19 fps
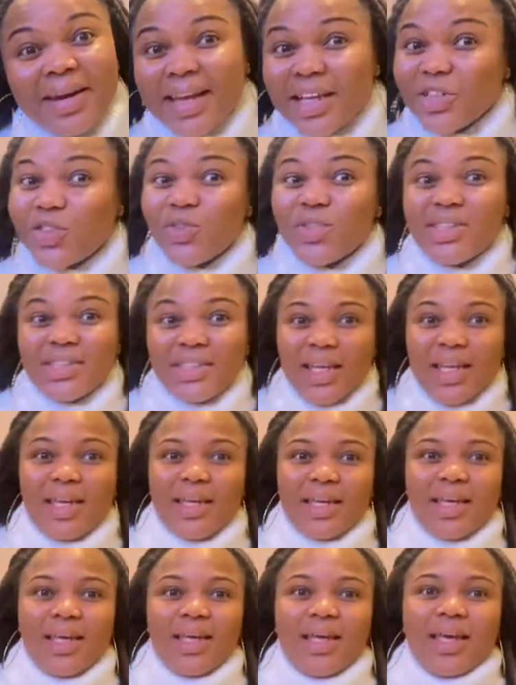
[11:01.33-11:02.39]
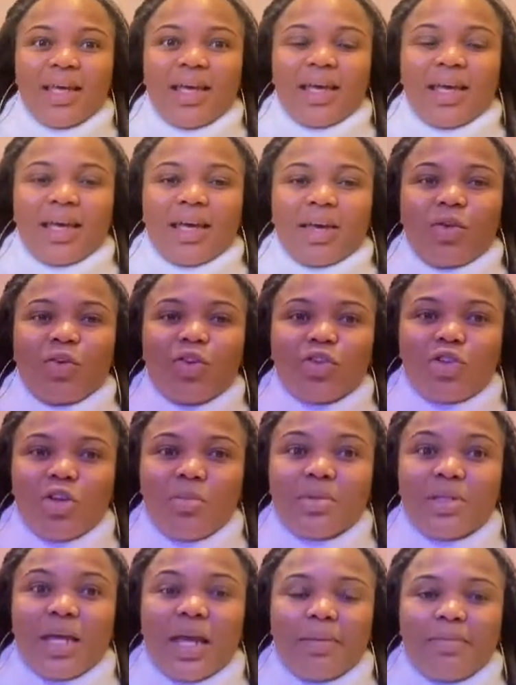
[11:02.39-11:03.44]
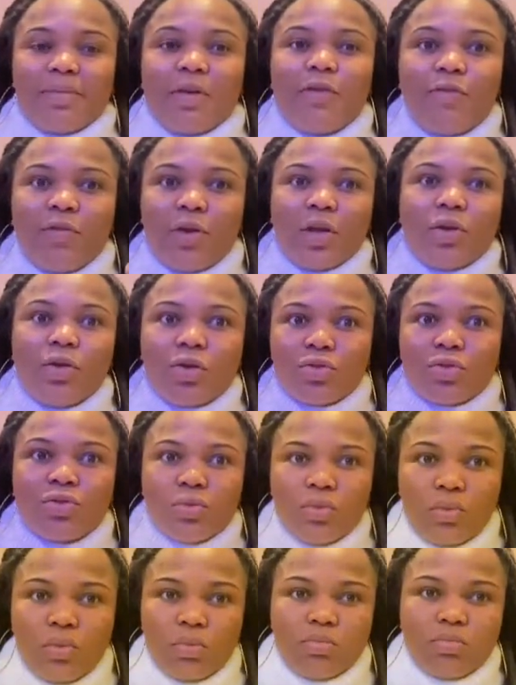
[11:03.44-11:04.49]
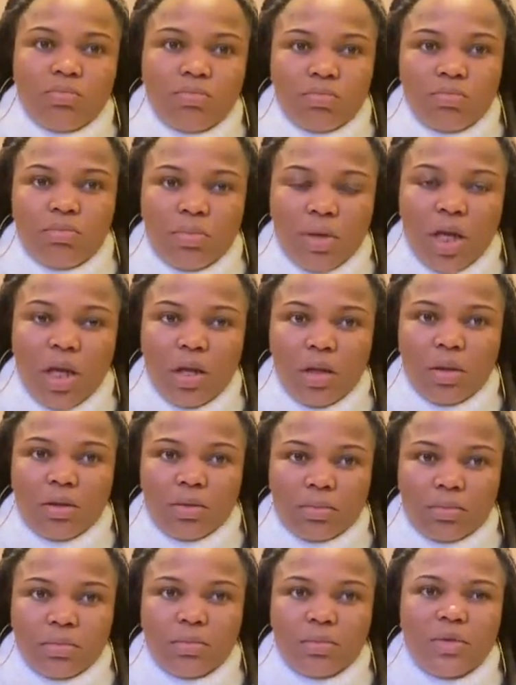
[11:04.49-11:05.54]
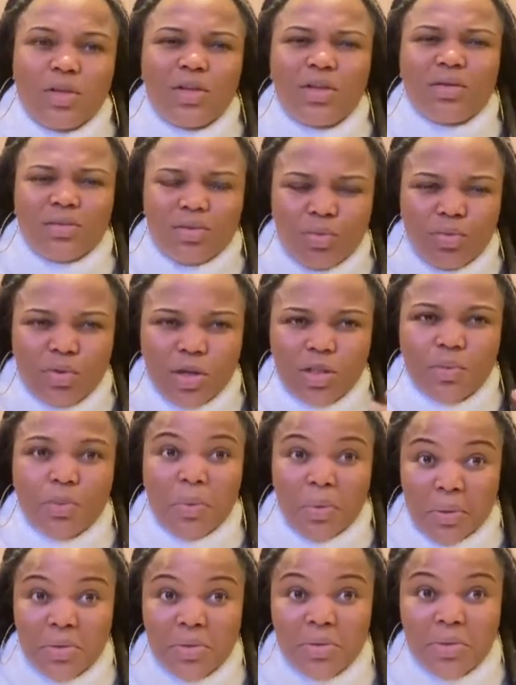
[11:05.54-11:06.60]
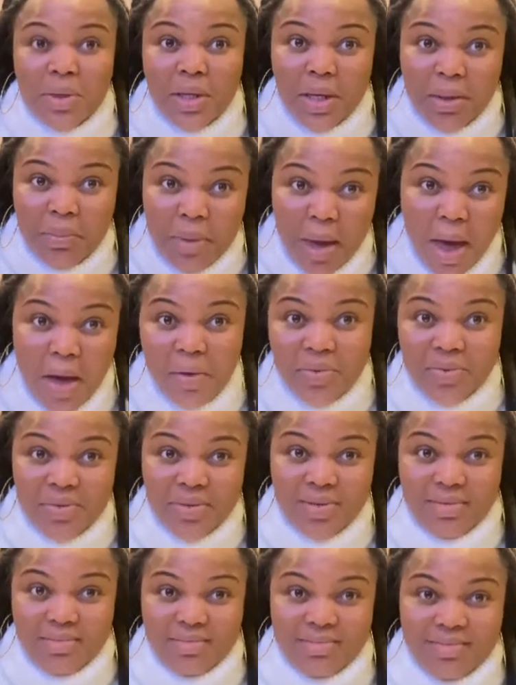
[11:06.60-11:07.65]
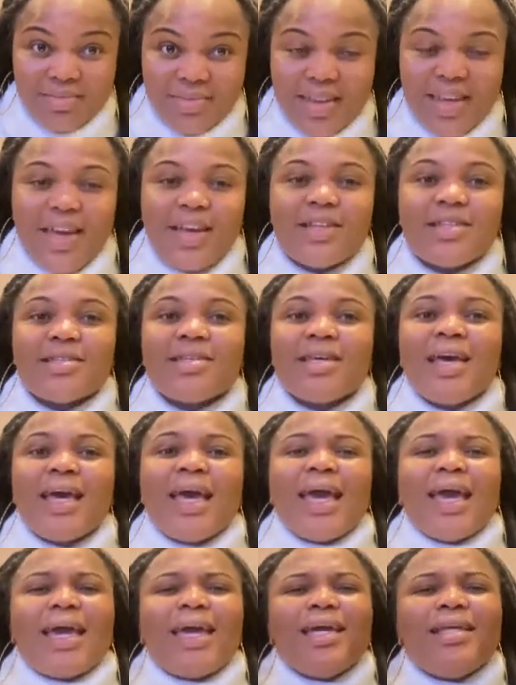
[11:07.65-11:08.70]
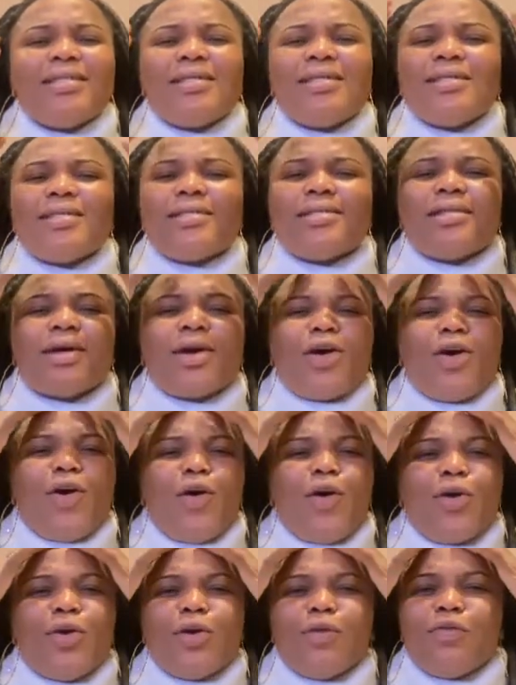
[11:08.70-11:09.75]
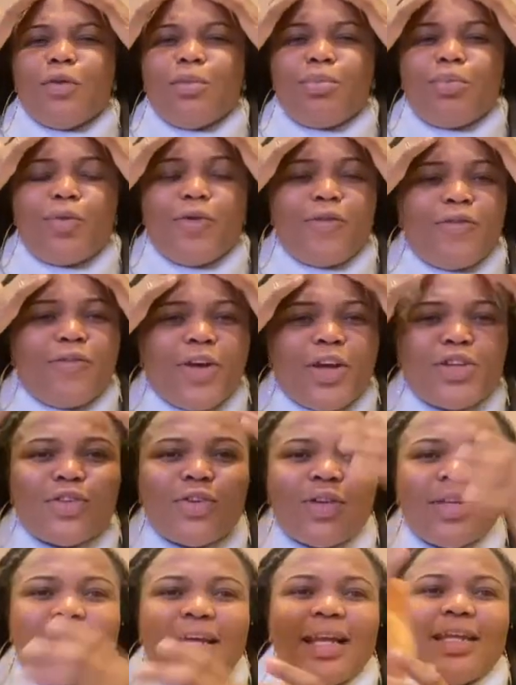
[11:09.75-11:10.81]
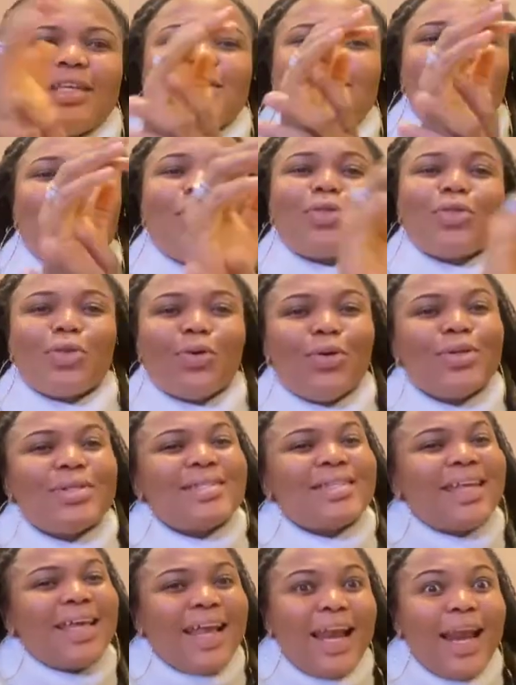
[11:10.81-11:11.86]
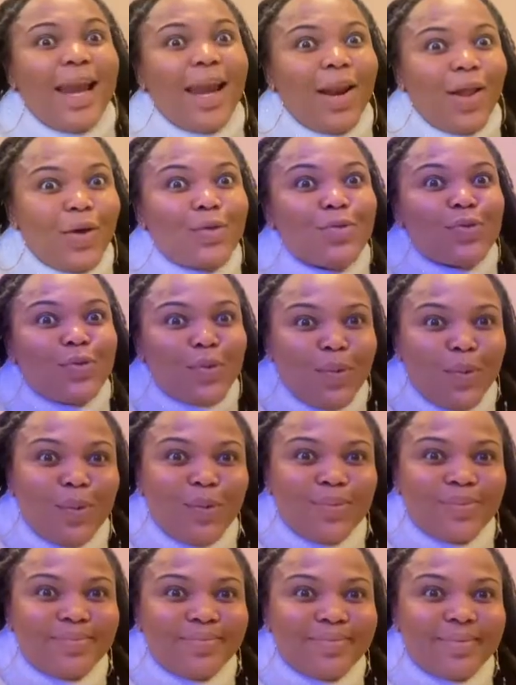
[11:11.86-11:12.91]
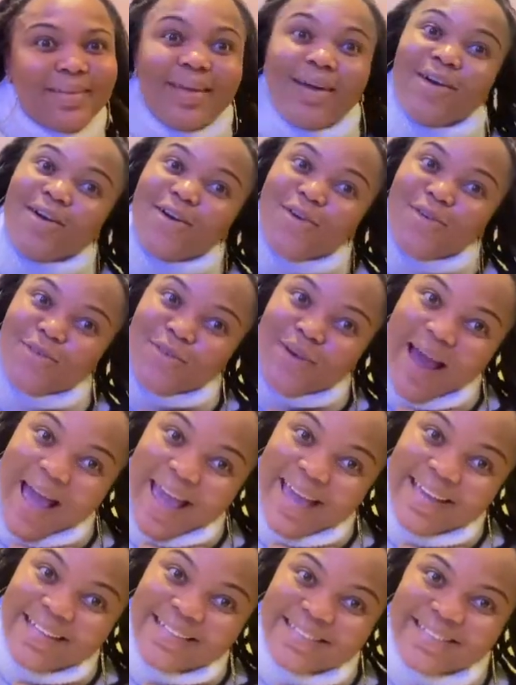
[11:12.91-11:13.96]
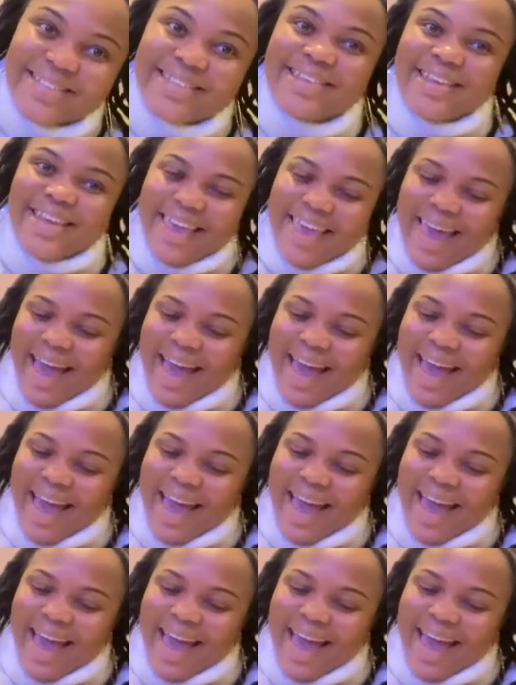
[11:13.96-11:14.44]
you're sick. You know, sometimes if you're not too ill, you respond to emails, because it is the call of the profession that is not taught in law school. All right, yeah.